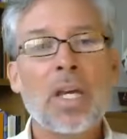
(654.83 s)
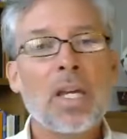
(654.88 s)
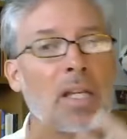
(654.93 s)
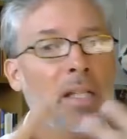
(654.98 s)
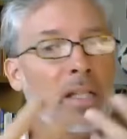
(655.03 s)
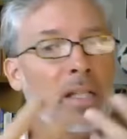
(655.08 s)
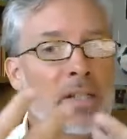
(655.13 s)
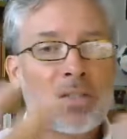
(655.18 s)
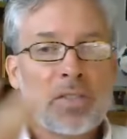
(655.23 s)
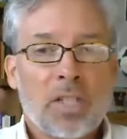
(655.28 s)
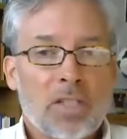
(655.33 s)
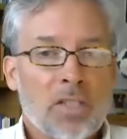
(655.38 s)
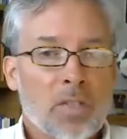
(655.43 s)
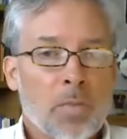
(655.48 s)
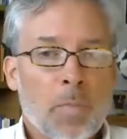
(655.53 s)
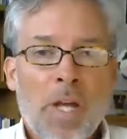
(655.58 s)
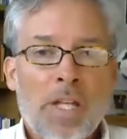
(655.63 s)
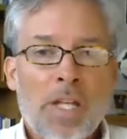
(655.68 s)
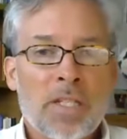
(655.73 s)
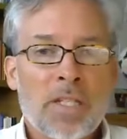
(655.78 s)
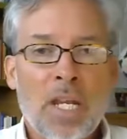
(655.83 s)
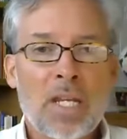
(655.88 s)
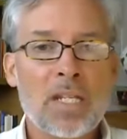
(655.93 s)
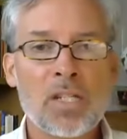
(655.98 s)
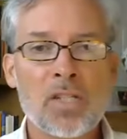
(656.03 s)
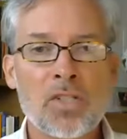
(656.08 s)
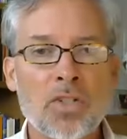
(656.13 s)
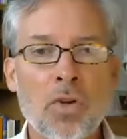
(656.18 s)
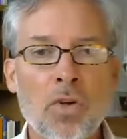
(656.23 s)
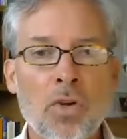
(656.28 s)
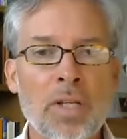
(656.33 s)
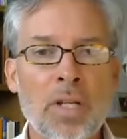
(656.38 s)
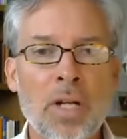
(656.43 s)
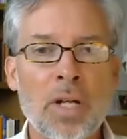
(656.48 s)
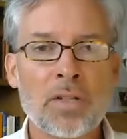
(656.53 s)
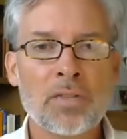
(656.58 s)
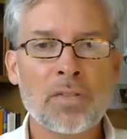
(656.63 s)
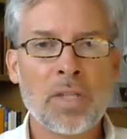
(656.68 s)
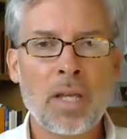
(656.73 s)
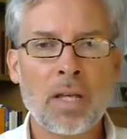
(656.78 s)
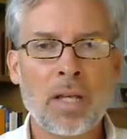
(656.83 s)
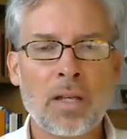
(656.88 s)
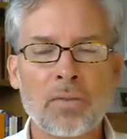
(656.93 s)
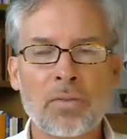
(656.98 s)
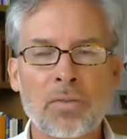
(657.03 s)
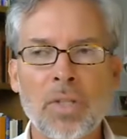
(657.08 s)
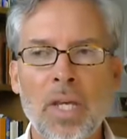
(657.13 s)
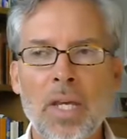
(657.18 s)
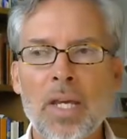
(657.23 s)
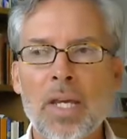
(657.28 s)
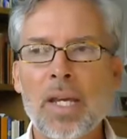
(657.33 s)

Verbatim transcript: elicit spontaneous joy in ourselves.